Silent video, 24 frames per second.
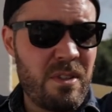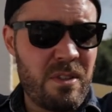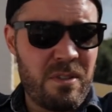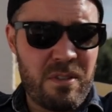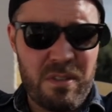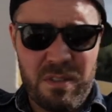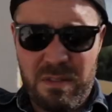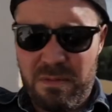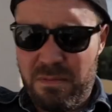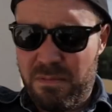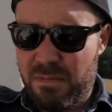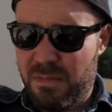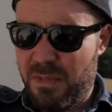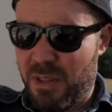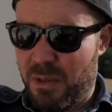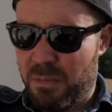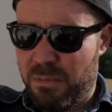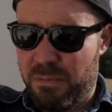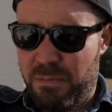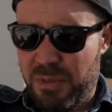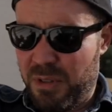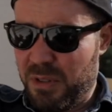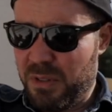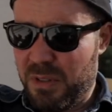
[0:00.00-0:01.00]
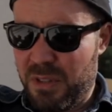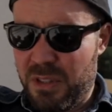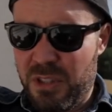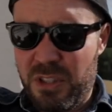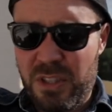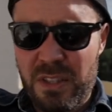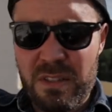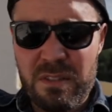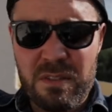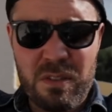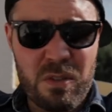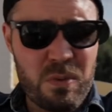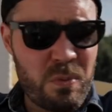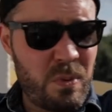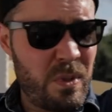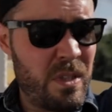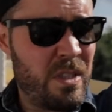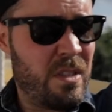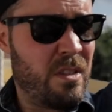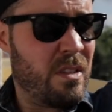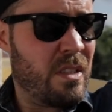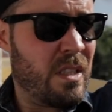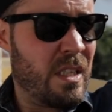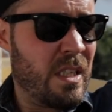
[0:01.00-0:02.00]
They're just they're brilliant jeans as
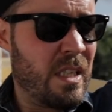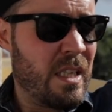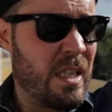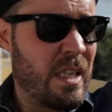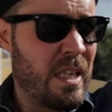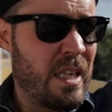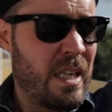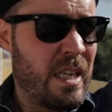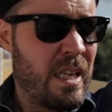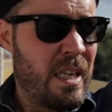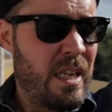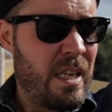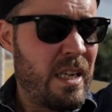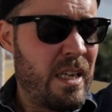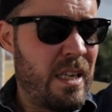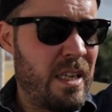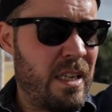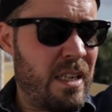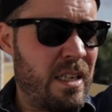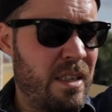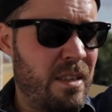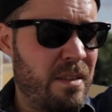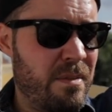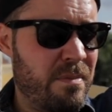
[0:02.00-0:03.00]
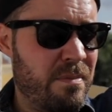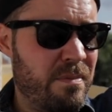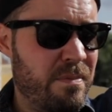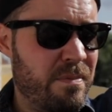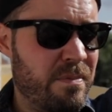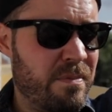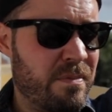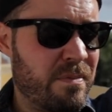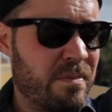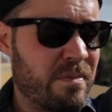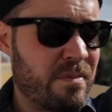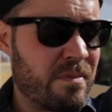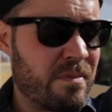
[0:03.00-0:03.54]
well. Um,